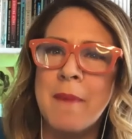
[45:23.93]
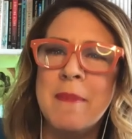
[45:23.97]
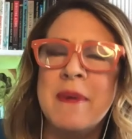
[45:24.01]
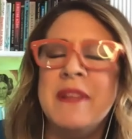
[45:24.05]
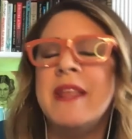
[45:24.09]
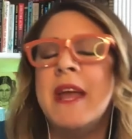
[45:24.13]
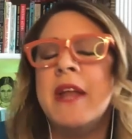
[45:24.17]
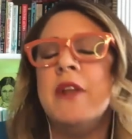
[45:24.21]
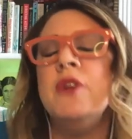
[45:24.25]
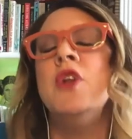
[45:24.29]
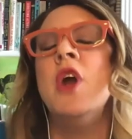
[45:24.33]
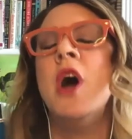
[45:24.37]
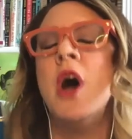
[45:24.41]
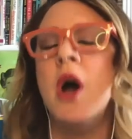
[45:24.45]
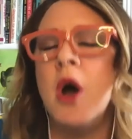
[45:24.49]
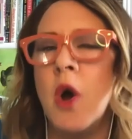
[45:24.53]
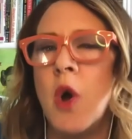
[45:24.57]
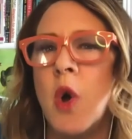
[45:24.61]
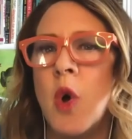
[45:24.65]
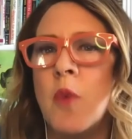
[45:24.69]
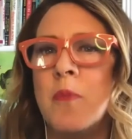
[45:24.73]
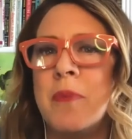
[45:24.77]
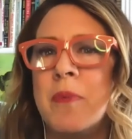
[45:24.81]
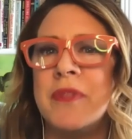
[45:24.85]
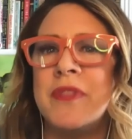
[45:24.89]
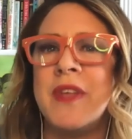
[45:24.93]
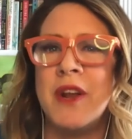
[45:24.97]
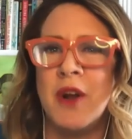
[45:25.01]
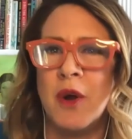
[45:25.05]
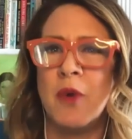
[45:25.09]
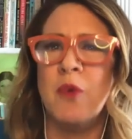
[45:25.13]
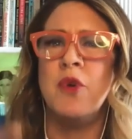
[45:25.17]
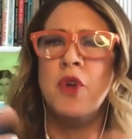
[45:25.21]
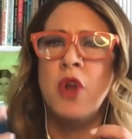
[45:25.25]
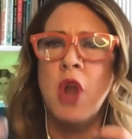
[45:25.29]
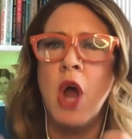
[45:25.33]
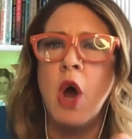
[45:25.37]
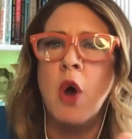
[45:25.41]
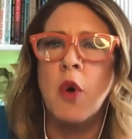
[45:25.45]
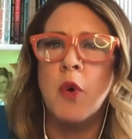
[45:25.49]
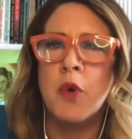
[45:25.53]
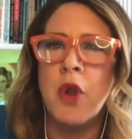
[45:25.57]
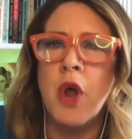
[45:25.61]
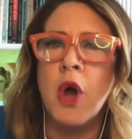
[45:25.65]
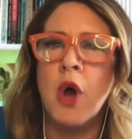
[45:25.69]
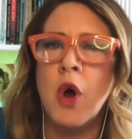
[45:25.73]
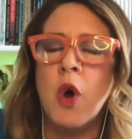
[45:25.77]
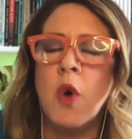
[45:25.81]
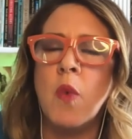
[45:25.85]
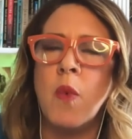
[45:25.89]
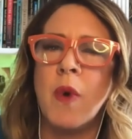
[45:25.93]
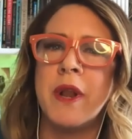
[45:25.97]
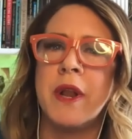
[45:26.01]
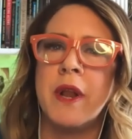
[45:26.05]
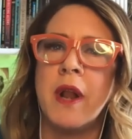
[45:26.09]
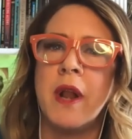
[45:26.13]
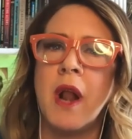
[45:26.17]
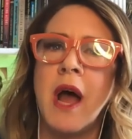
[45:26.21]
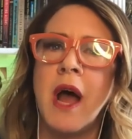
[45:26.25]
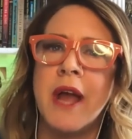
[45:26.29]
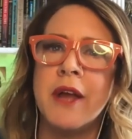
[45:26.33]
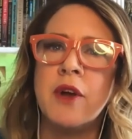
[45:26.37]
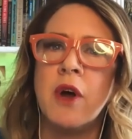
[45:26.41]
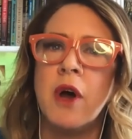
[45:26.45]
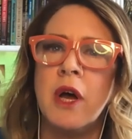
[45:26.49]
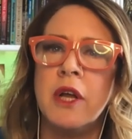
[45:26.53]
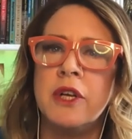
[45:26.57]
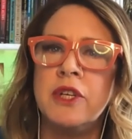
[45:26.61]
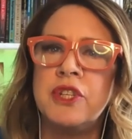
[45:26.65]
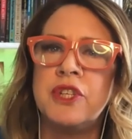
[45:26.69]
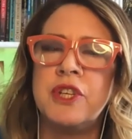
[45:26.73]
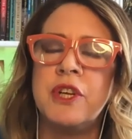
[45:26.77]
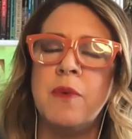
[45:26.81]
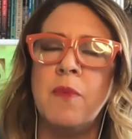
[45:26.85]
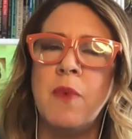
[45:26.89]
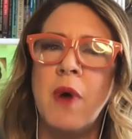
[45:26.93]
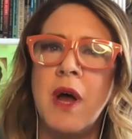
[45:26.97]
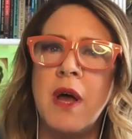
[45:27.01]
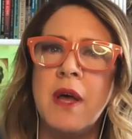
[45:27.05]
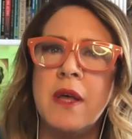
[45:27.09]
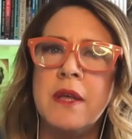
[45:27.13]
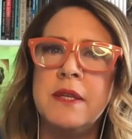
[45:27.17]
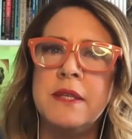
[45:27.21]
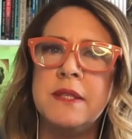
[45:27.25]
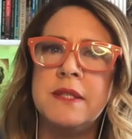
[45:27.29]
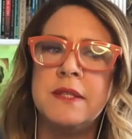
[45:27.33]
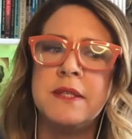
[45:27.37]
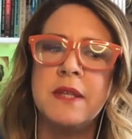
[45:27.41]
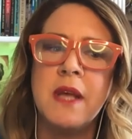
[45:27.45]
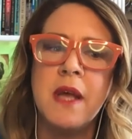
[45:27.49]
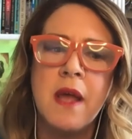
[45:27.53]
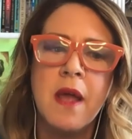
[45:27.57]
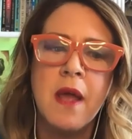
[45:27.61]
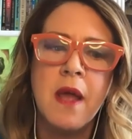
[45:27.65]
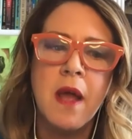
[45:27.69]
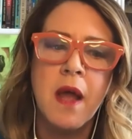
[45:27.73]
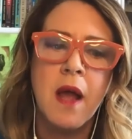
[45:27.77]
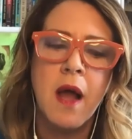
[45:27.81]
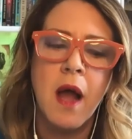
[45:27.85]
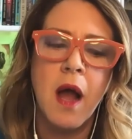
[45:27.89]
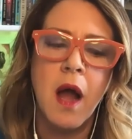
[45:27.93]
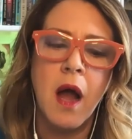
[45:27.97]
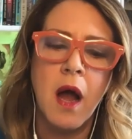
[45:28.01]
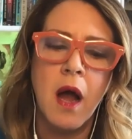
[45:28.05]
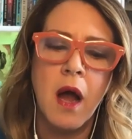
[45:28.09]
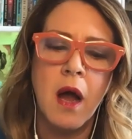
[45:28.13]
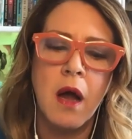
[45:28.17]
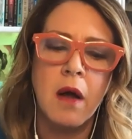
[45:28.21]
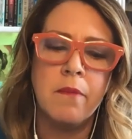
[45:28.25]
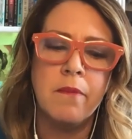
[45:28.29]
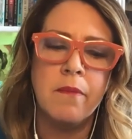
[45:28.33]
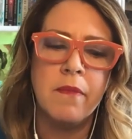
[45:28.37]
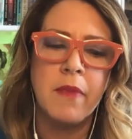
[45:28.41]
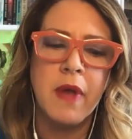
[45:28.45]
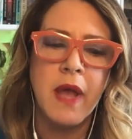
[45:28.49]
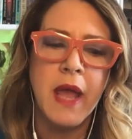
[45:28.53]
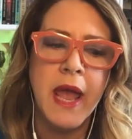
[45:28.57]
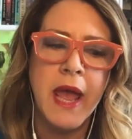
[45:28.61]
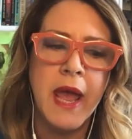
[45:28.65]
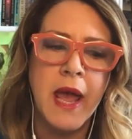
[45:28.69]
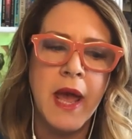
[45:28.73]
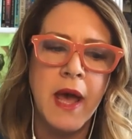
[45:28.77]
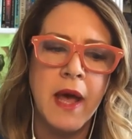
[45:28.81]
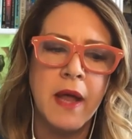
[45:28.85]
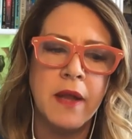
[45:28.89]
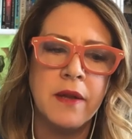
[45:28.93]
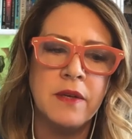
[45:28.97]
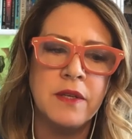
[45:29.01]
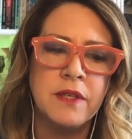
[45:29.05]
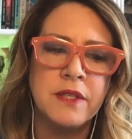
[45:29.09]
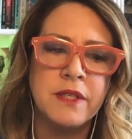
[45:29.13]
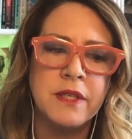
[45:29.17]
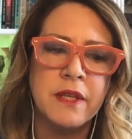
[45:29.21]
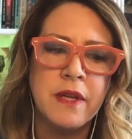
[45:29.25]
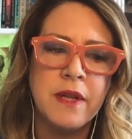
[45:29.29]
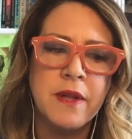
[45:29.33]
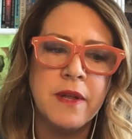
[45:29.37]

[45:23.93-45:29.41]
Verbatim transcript: I mean, they know, but they yeah. don't know know what an icon she was. Um, and